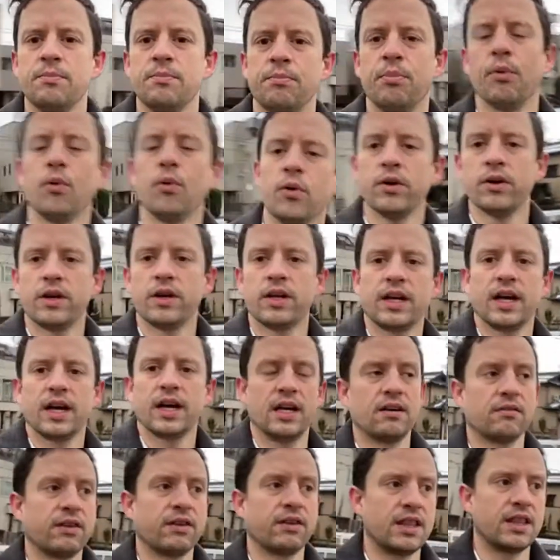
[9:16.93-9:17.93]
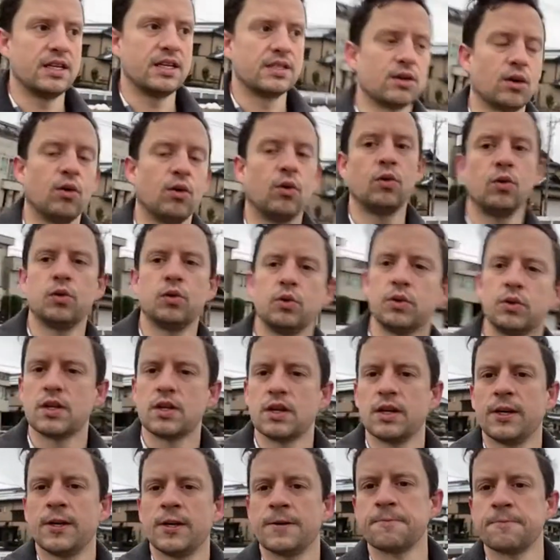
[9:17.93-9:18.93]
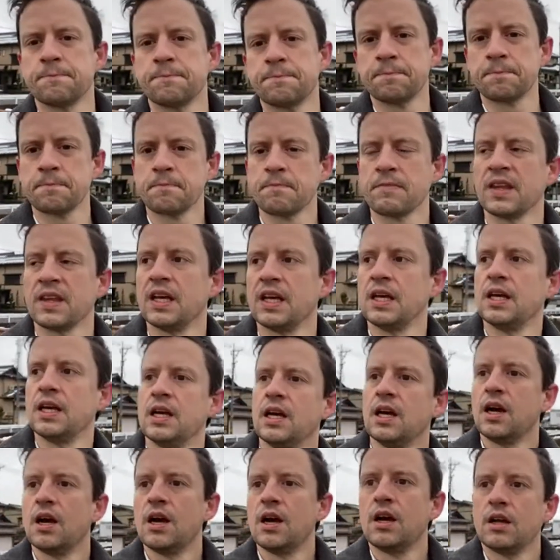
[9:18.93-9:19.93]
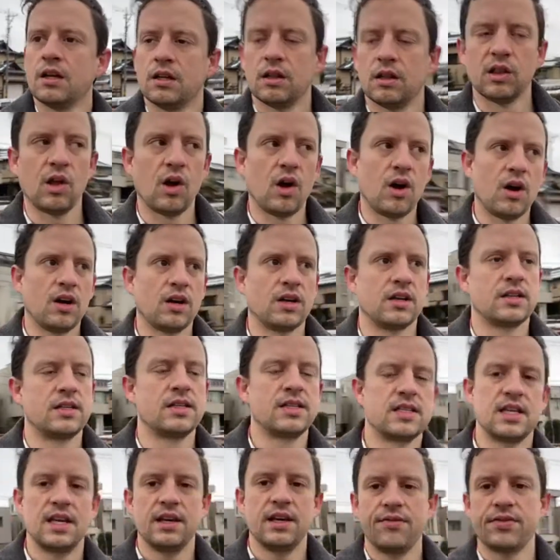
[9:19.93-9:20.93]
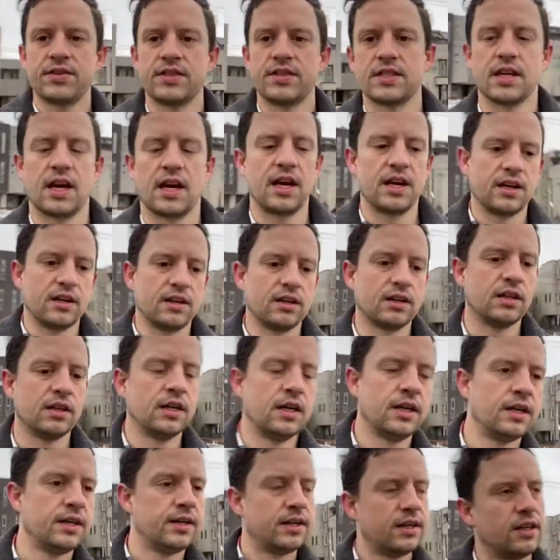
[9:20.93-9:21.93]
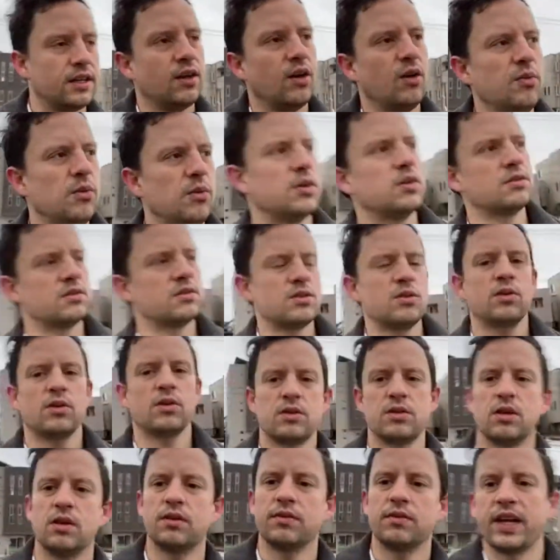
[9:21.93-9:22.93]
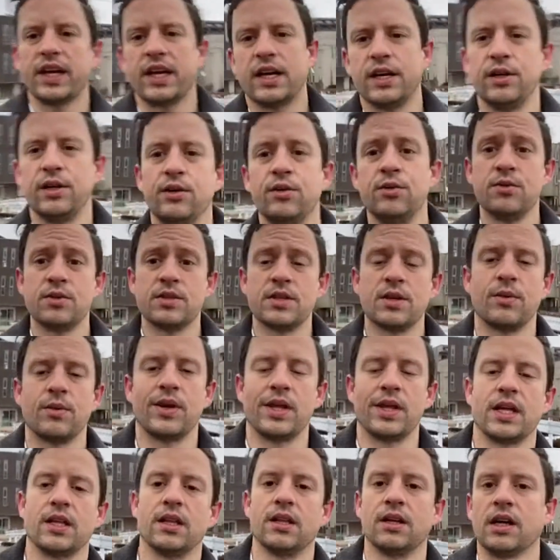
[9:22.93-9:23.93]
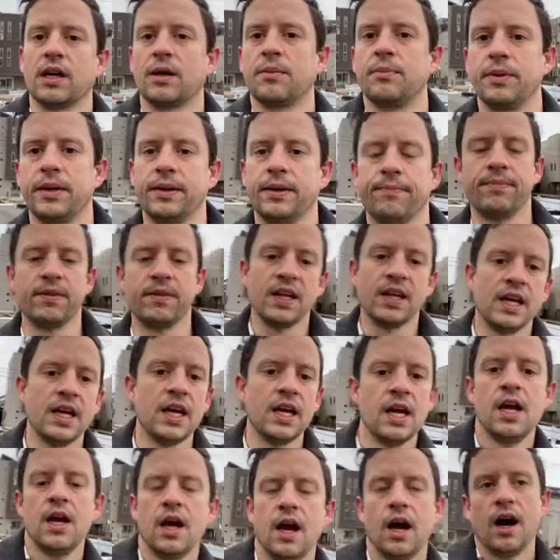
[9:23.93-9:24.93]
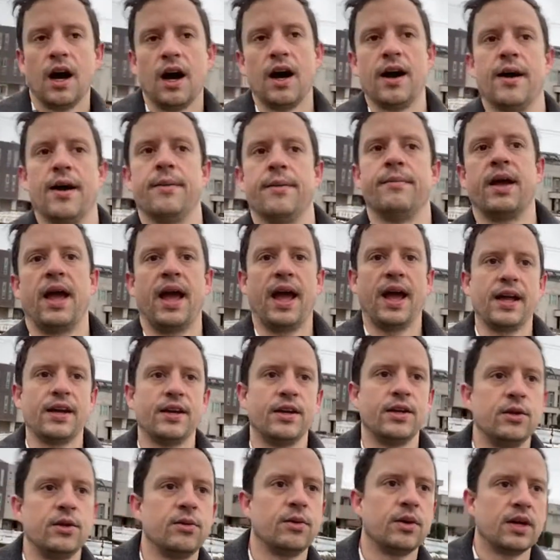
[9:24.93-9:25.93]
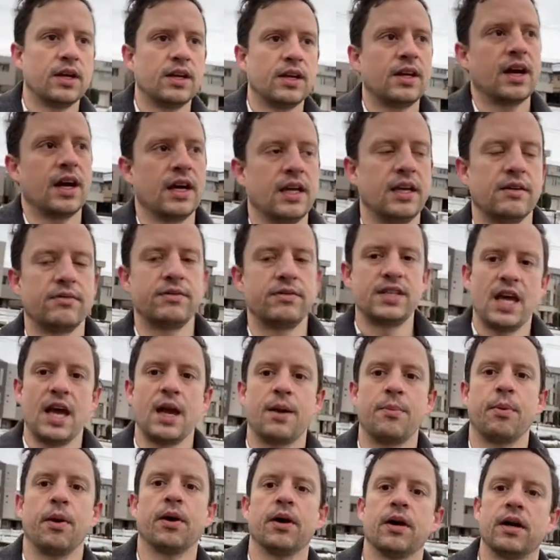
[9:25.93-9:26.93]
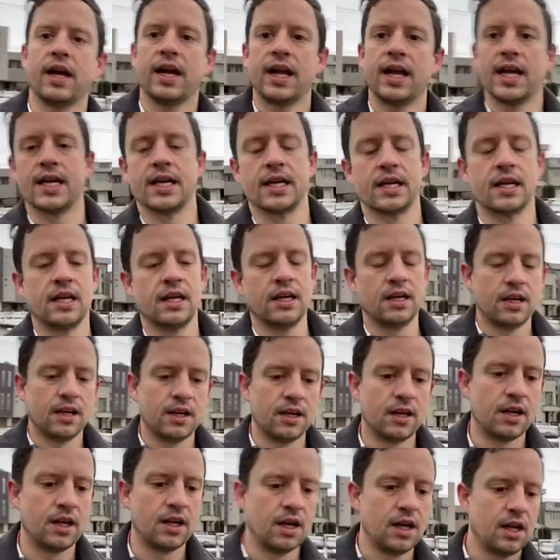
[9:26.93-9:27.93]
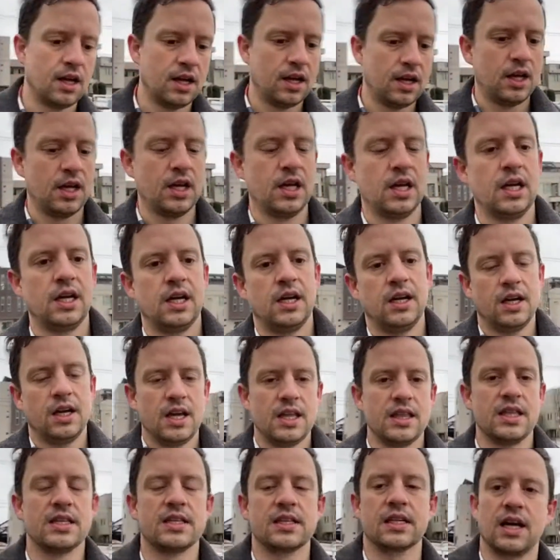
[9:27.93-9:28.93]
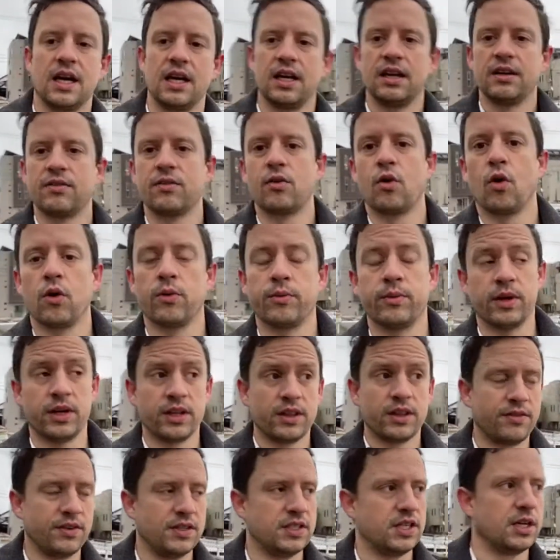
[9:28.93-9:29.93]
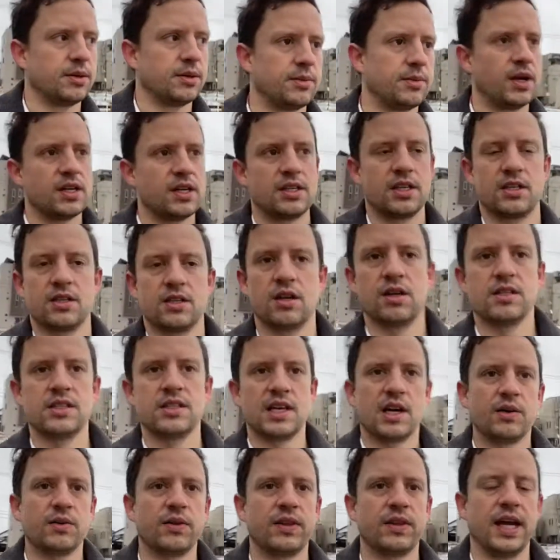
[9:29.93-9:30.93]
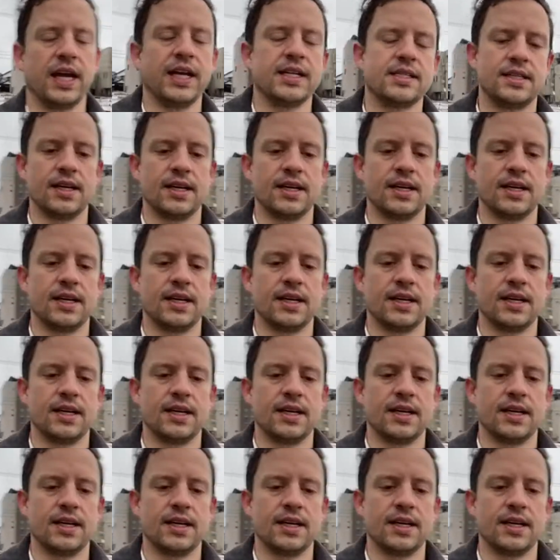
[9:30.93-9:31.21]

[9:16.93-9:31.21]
board kind of like these old, long skiff style, almost sort of like canoes the way they look, but and you could kind of take part in this kind of cormorant fishing, because it turns out that